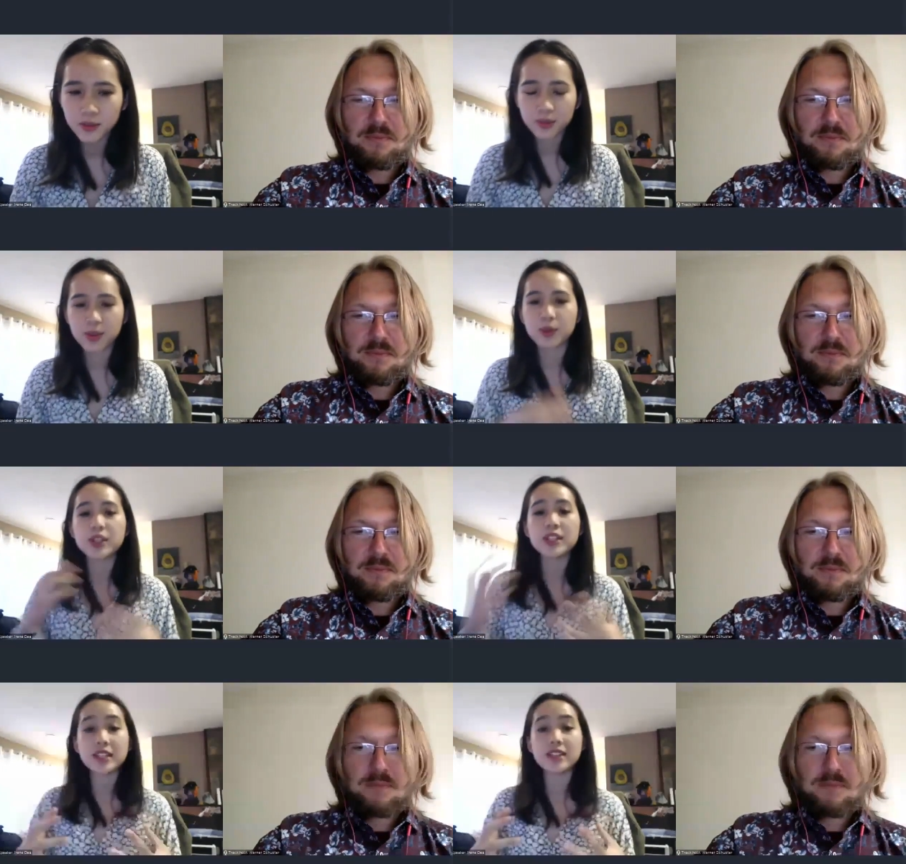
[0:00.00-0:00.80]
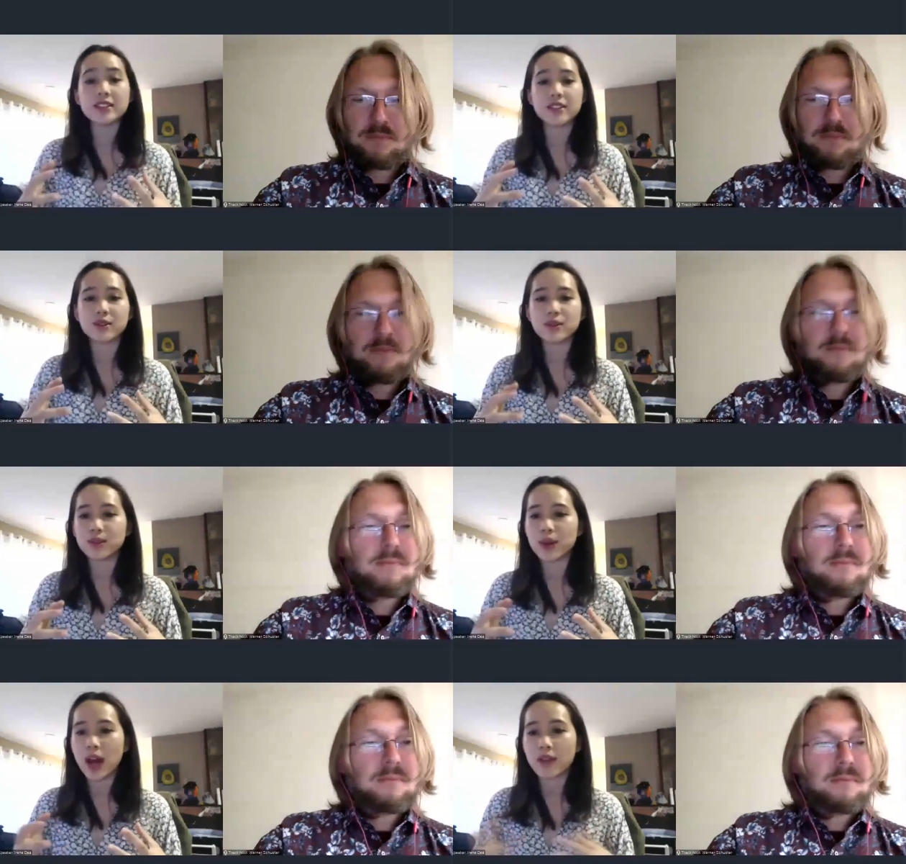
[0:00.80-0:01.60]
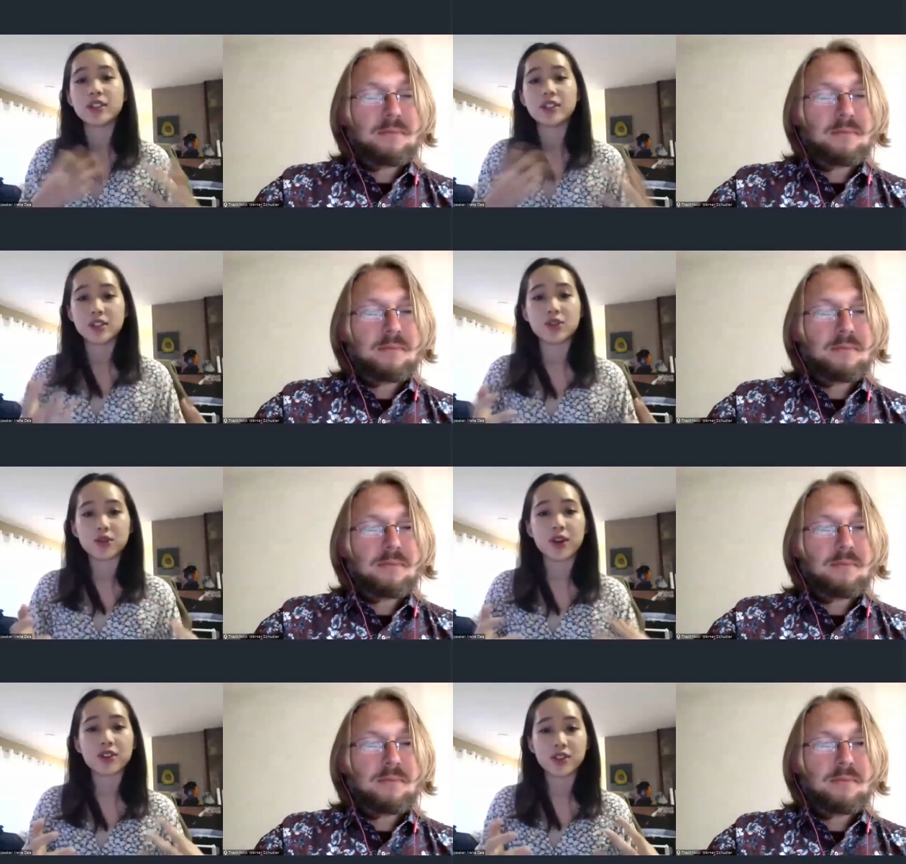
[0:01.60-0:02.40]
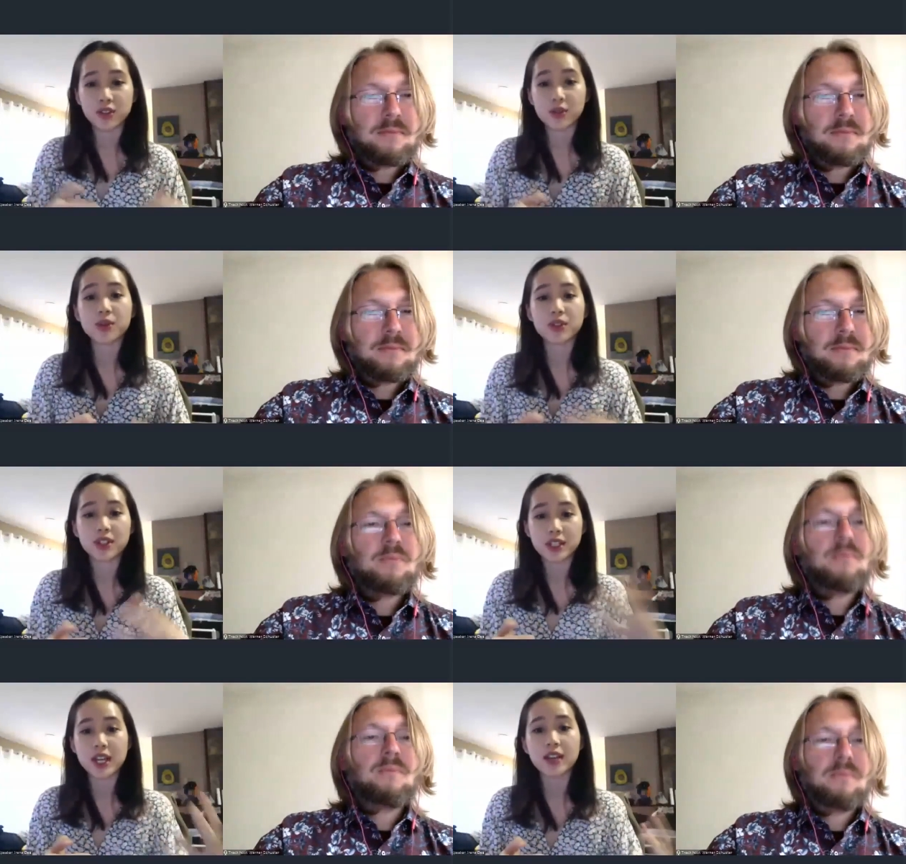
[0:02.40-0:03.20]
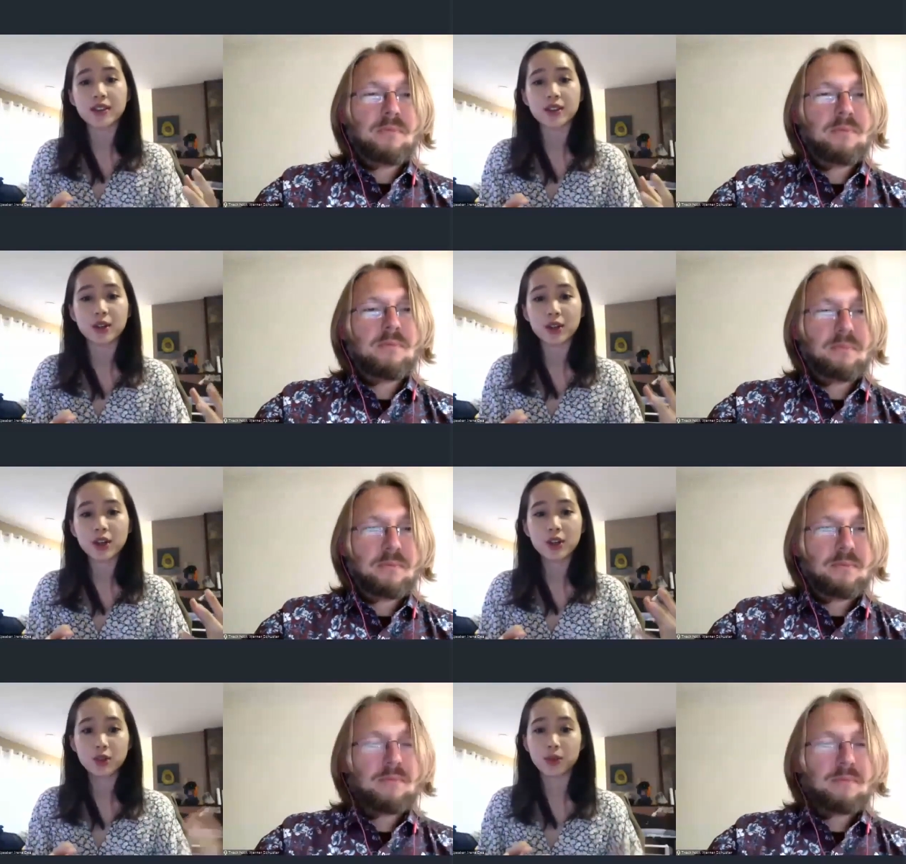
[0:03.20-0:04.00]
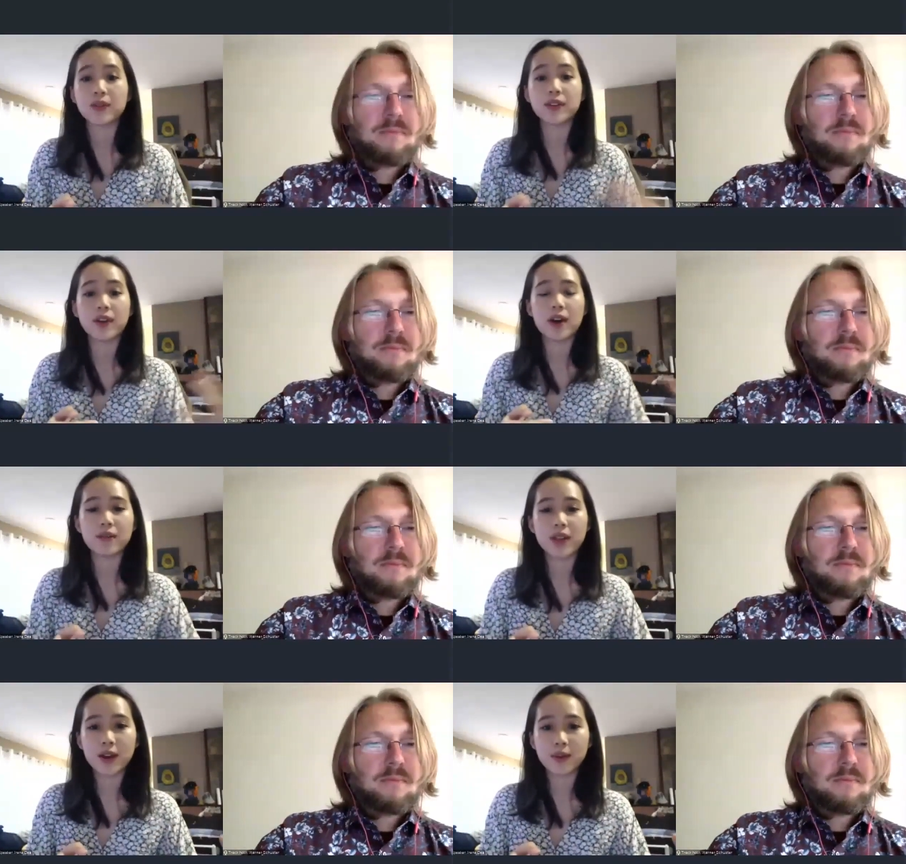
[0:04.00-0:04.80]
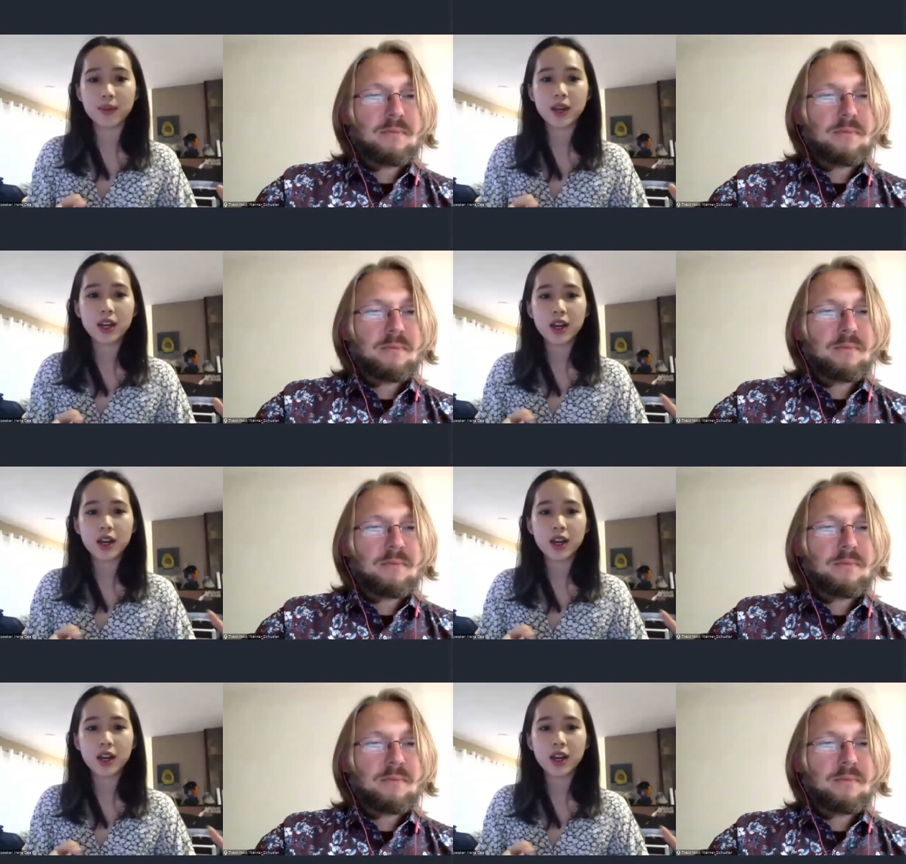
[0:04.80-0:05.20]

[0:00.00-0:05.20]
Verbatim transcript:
Speaker 1: we would need to have continuous functions in order to take the derivative of them.